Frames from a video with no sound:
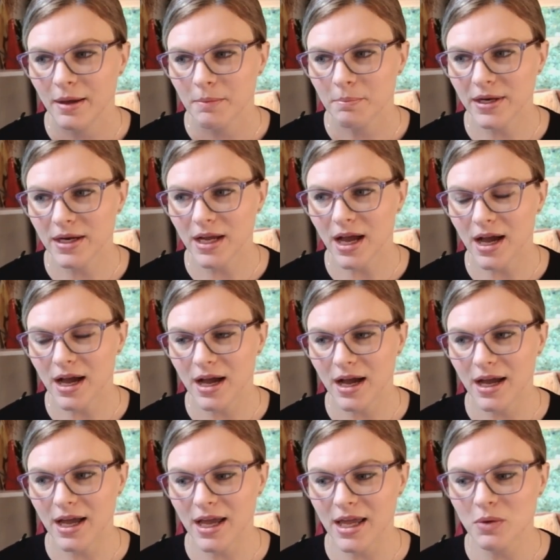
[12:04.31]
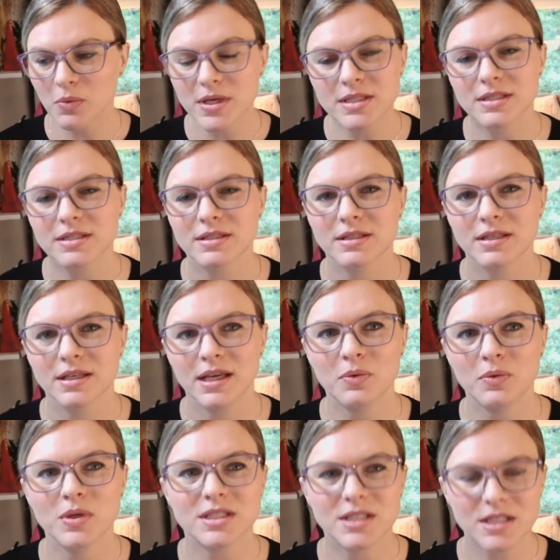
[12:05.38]
But it was
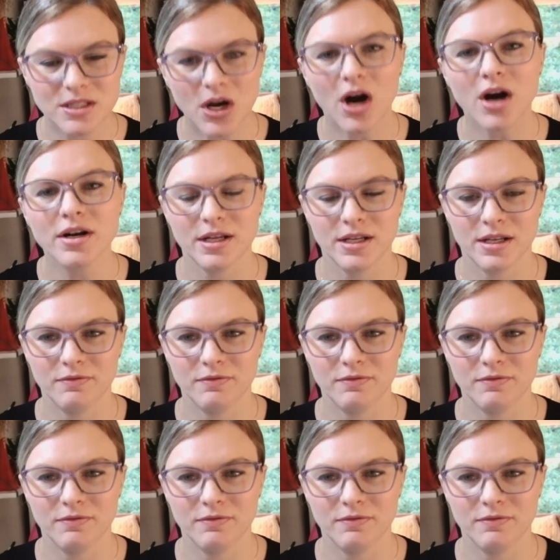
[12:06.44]
disheartening